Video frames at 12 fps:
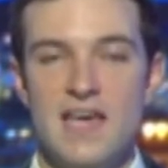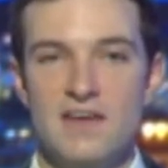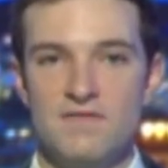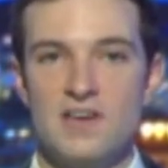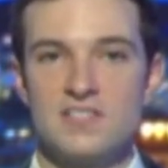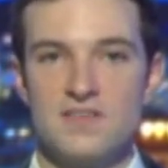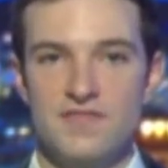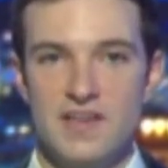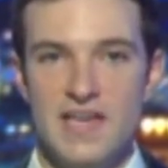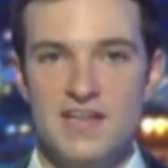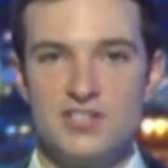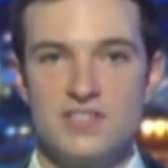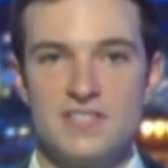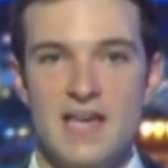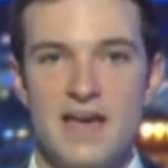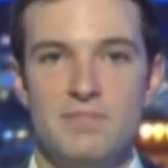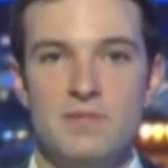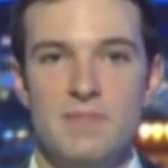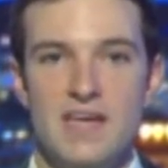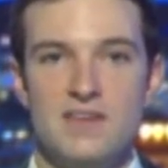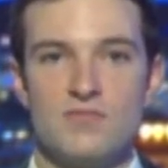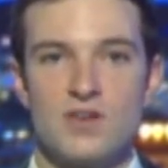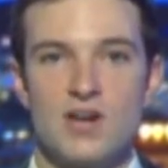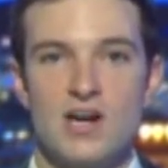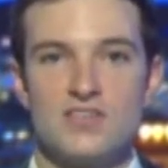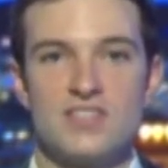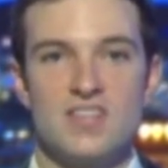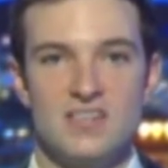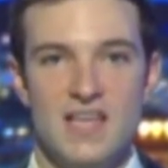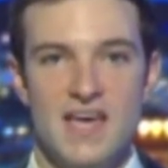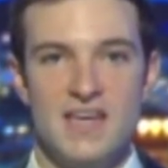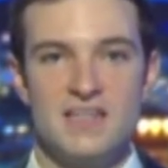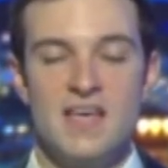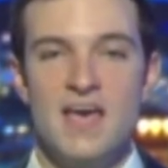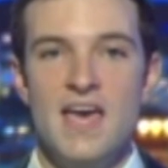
and falsifications that have been made in regards to the land,